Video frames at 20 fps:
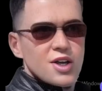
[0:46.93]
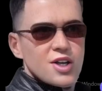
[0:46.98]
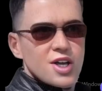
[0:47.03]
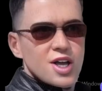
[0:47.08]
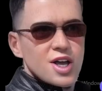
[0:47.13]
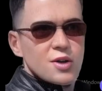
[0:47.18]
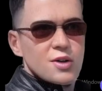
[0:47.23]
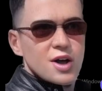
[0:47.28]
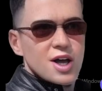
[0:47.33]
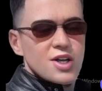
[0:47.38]

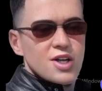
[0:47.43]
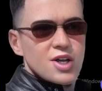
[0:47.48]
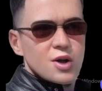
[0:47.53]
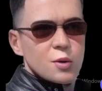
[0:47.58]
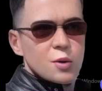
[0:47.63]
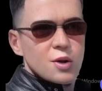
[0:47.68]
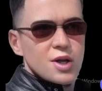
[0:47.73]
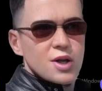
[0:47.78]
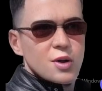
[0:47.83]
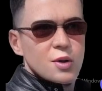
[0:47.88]
generation,
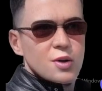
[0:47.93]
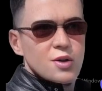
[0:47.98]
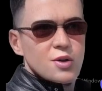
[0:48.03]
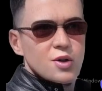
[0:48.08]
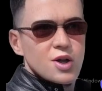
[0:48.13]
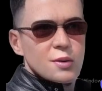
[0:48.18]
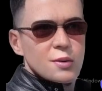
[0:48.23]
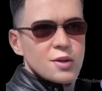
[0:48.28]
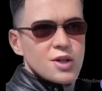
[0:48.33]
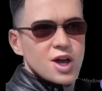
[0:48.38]
we'll use
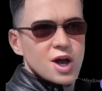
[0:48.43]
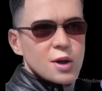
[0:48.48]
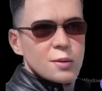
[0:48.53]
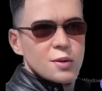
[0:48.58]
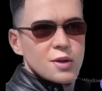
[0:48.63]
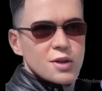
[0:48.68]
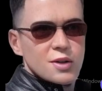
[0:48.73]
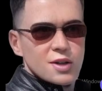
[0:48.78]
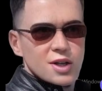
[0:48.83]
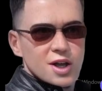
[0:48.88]
Dream
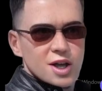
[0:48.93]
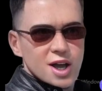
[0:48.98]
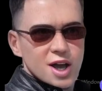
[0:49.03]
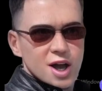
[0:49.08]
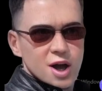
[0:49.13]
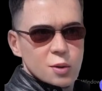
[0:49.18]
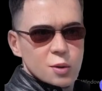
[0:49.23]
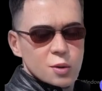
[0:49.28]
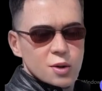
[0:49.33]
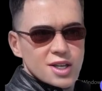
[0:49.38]
Sharper
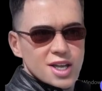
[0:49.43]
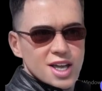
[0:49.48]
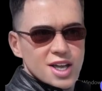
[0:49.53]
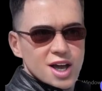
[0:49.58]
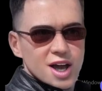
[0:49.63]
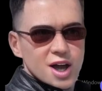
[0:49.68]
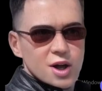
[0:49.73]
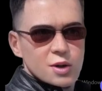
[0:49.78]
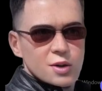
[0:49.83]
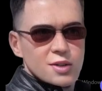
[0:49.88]
with
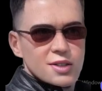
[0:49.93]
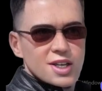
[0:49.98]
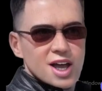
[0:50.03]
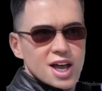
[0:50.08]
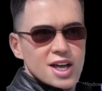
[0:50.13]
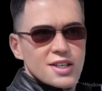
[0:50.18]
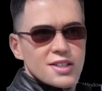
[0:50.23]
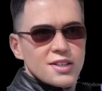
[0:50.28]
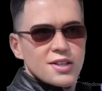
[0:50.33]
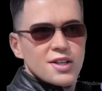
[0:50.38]
Leonardo
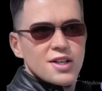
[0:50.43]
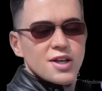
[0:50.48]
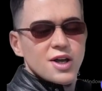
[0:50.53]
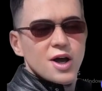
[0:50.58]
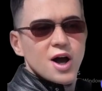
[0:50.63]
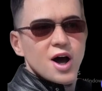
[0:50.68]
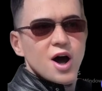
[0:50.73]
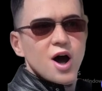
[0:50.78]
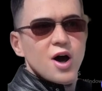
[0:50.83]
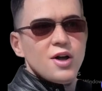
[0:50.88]
style.
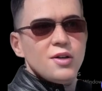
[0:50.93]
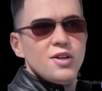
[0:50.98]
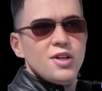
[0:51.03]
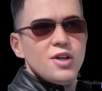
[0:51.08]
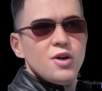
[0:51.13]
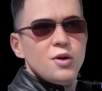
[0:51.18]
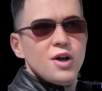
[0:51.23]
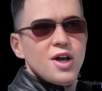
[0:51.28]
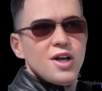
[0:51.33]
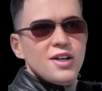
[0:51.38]
On the
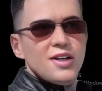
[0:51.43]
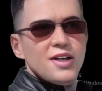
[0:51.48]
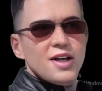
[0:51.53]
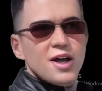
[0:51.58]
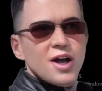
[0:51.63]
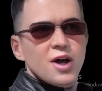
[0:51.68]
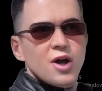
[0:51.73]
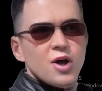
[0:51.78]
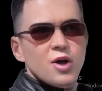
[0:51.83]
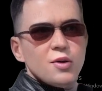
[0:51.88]
screen,
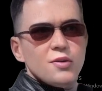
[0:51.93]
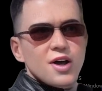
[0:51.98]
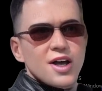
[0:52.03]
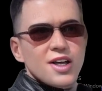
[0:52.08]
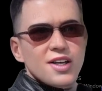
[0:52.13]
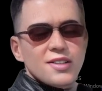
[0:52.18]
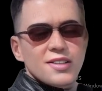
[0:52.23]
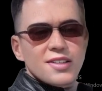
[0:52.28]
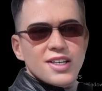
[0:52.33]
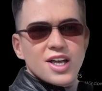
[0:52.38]
you'll
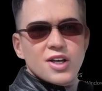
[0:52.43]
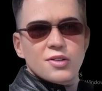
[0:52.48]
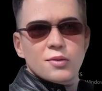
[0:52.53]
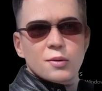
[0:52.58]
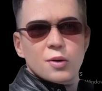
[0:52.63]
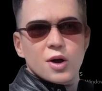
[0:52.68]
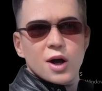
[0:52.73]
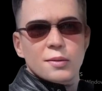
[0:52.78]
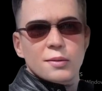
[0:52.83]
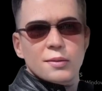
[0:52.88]
find a set of
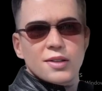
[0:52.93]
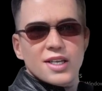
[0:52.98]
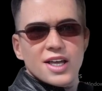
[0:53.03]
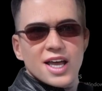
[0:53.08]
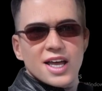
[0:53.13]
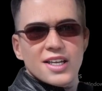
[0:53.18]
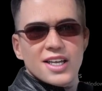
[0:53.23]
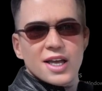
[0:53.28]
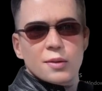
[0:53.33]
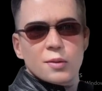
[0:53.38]
prompts and
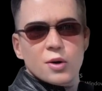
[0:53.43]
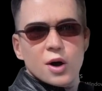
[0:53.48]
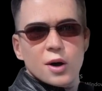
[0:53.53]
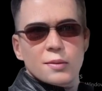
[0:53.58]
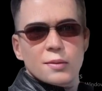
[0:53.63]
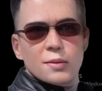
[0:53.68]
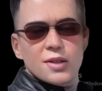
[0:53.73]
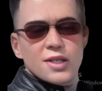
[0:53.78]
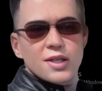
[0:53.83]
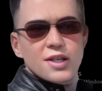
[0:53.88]

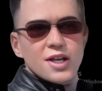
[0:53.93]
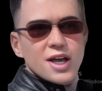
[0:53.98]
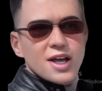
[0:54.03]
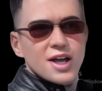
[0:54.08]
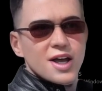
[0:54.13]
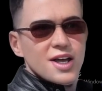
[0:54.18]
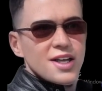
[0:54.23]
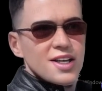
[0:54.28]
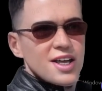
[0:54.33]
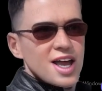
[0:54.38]
anti-prompts.
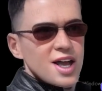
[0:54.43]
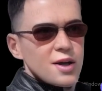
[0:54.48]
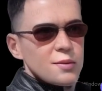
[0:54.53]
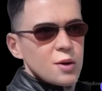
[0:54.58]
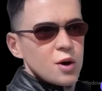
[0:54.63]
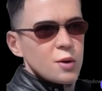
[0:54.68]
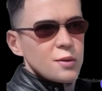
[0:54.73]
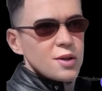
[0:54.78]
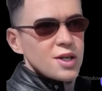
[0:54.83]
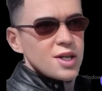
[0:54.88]
Take a
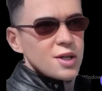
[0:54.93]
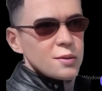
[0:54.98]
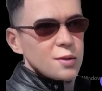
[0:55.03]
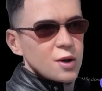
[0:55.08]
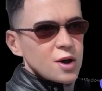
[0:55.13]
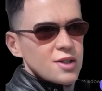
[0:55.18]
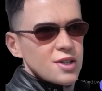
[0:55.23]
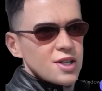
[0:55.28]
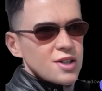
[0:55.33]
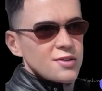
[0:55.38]
moment to
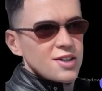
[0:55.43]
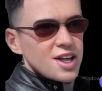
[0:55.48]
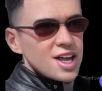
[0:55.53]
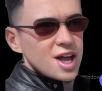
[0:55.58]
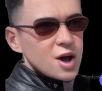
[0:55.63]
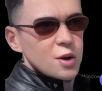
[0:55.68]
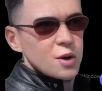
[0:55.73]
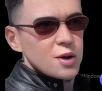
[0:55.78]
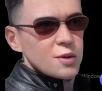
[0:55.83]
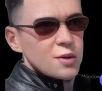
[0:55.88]
pause the
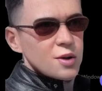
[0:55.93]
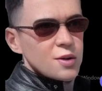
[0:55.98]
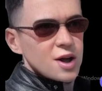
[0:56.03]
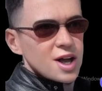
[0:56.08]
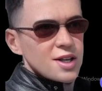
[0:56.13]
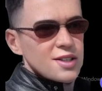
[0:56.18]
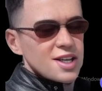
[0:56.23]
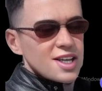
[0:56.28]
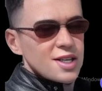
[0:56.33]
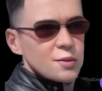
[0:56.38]
video and
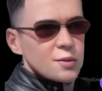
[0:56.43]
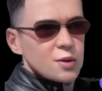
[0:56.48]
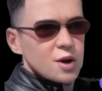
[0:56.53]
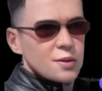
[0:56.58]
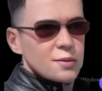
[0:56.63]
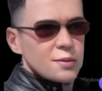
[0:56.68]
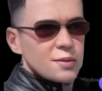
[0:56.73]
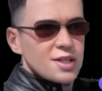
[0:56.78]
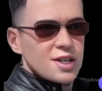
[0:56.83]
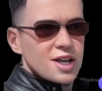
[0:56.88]
rewrite these
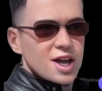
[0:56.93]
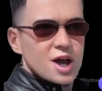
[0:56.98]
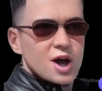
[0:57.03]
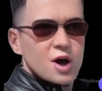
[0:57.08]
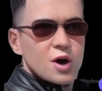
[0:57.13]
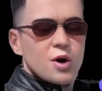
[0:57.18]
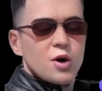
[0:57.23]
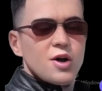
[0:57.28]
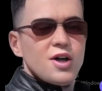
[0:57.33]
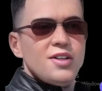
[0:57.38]
prompts,
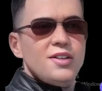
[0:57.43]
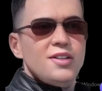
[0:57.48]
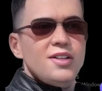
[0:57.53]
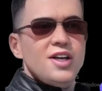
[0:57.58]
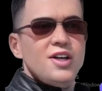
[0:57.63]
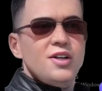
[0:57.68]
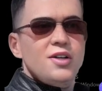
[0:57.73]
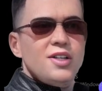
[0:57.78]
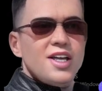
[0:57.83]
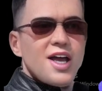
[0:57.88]
or
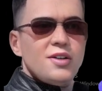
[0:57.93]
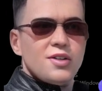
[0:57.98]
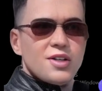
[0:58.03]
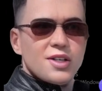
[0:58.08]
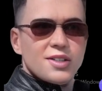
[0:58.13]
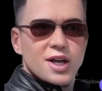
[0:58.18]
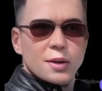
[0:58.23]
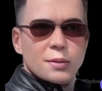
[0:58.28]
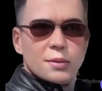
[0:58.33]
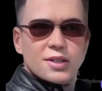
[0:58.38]
consider
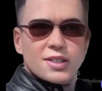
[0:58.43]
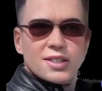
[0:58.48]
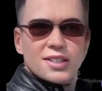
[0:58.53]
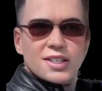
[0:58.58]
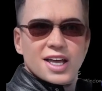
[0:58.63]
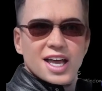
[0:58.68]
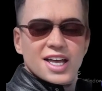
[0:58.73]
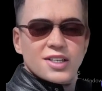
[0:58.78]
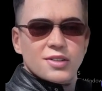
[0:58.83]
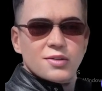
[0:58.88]
saving them as a
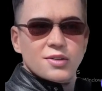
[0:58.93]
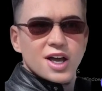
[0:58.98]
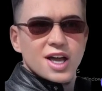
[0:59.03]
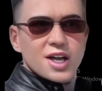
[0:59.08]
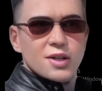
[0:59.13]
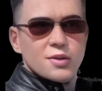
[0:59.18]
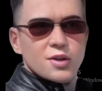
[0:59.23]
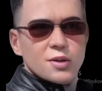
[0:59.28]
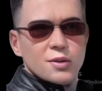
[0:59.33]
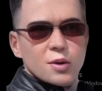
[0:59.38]
text
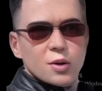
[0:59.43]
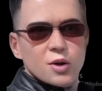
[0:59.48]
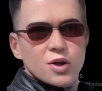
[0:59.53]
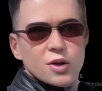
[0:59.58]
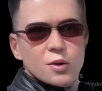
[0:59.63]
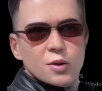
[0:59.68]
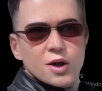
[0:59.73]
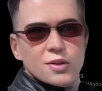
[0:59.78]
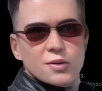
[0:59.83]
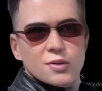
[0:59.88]
file for
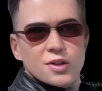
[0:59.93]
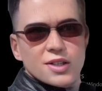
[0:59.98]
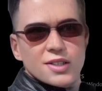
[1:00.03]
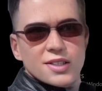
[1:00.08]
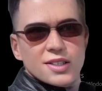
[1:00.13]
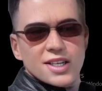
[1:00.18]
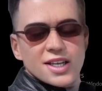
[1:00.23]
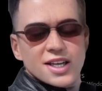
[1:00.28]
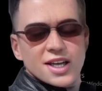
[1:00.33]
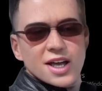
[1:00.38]
future
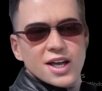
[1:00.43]
reference.